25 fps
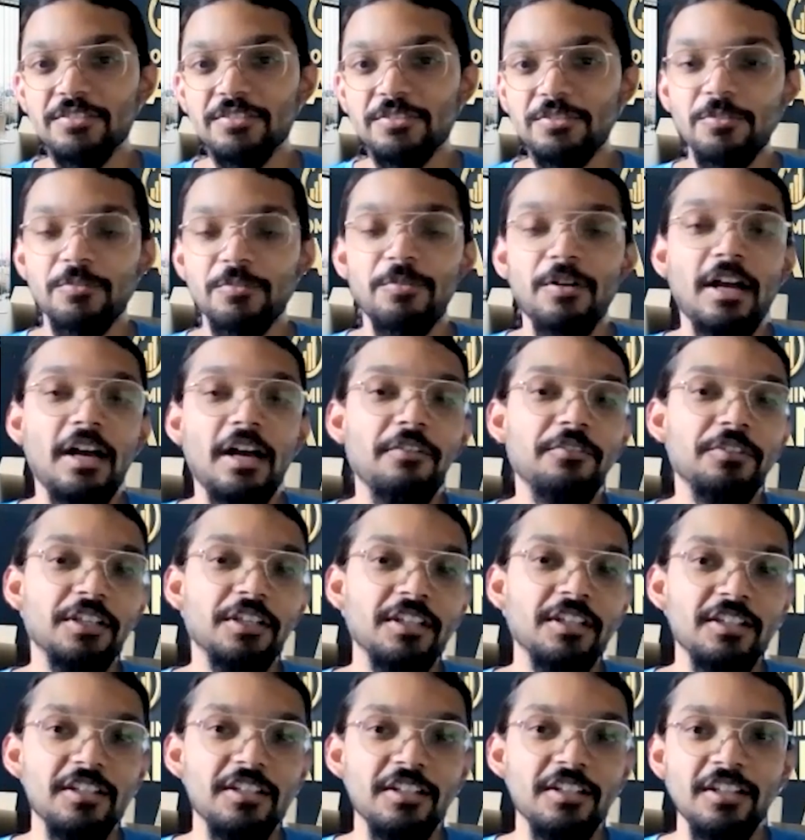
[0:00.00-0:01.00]
Instead of
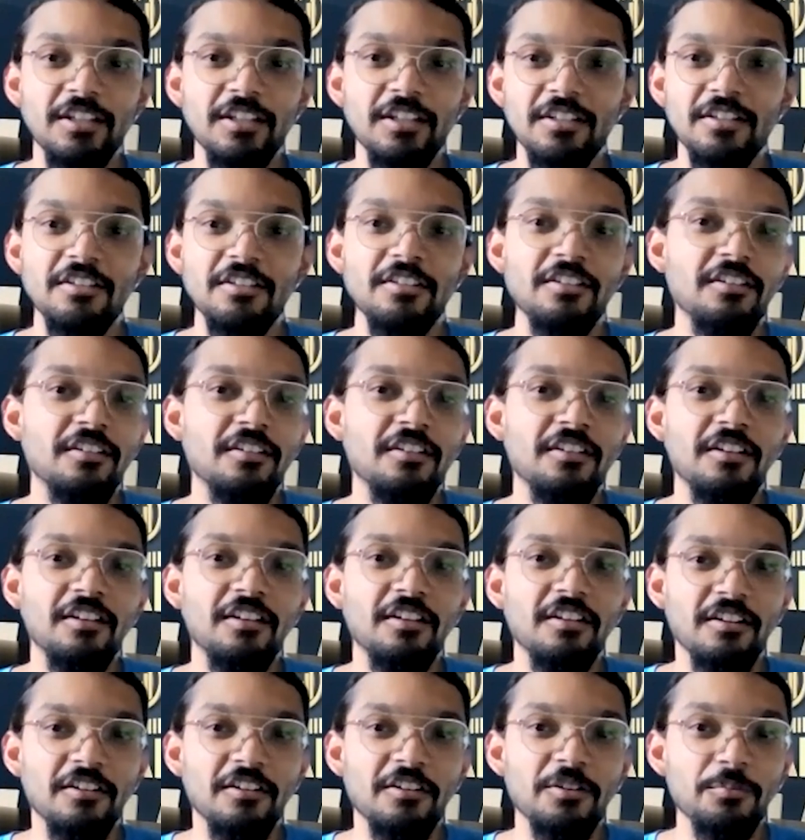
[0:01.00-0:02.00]
having it in
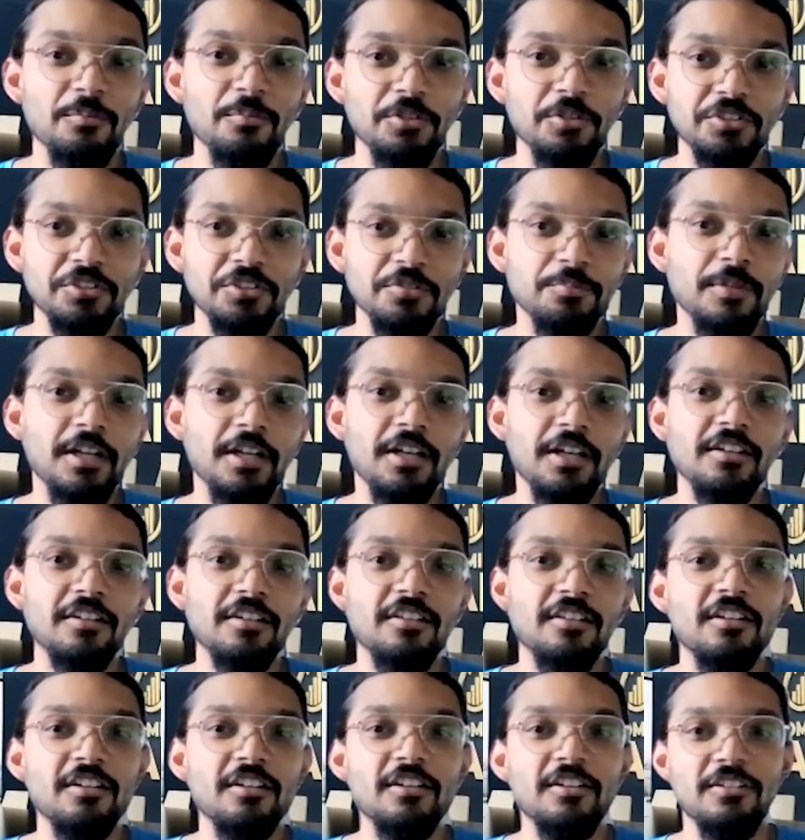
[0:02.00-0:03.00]
a commercial bank,